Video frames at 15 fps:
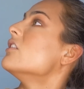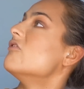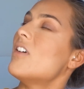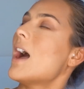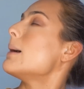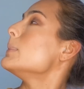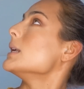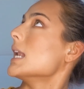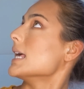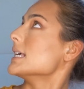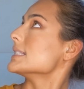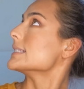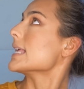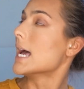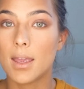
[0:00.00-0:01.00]
fabulous.
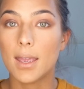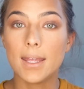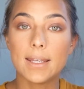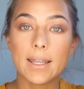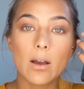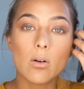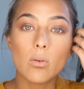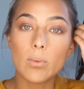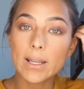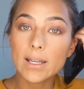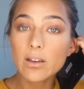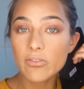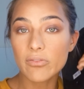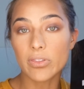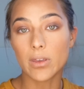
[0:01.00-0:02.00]
And now when
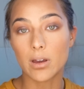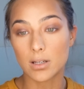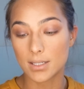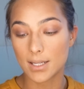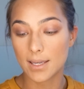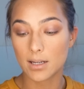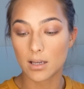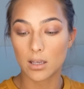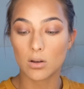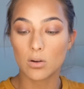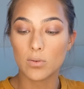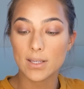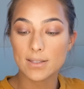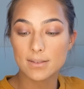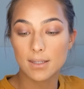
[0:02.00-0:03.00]
I've done that, I
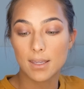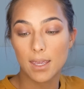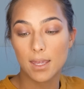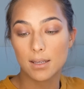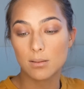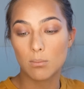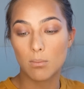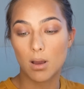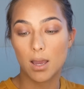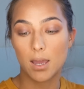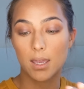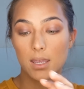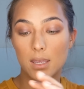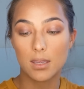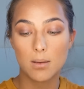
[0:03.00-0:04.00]
always get
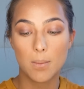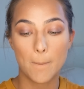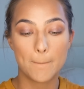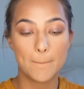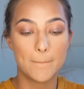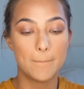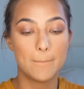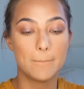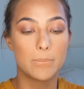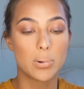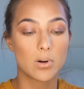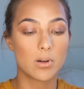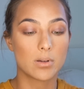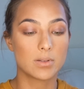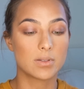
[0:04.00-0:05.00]
my
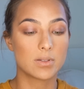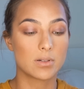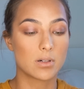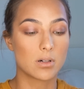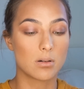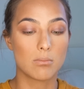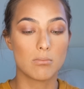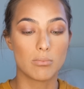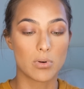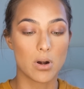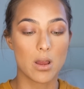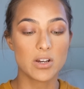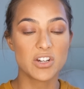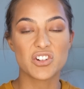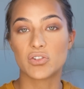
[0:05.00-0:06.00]
bronzer
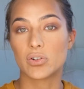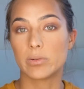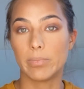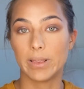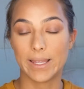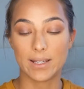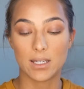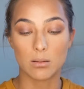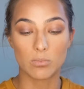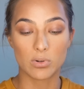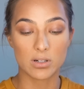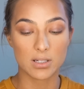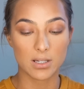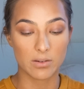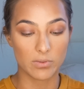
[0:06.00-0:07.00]
brush or blending
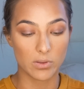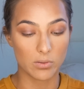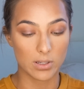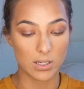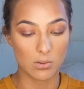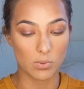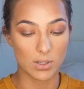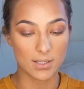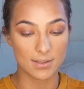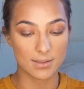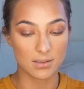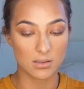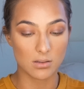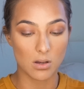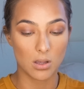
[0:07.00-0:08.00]
brush. I have no idea what this
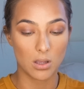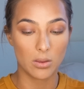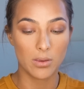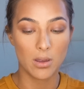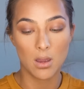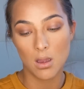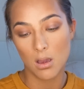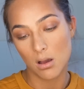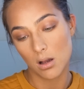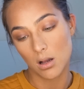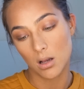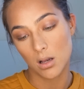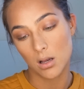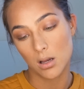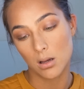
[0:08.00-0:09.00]
is called.
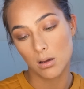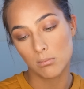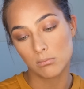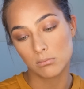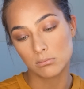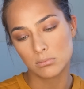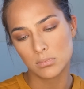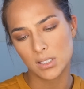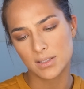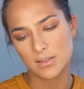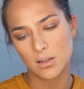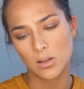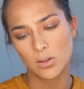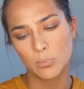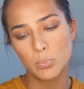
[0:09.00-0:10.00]
It's
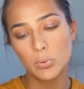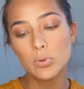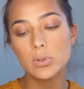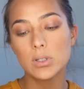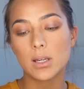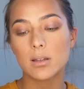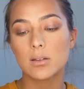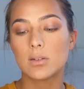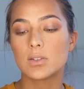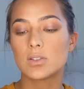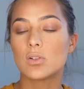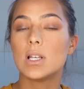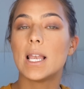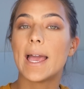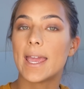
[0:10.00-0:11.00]
called Poudre de
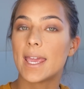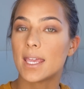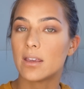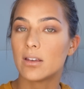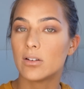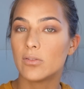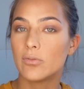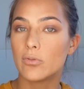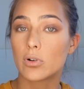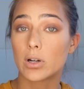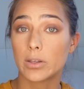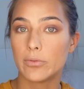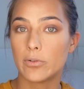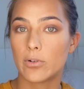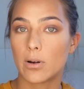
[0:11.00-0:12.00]
Soleil
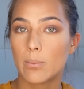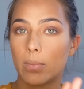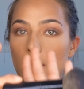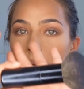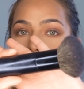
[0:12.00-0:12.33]
44, but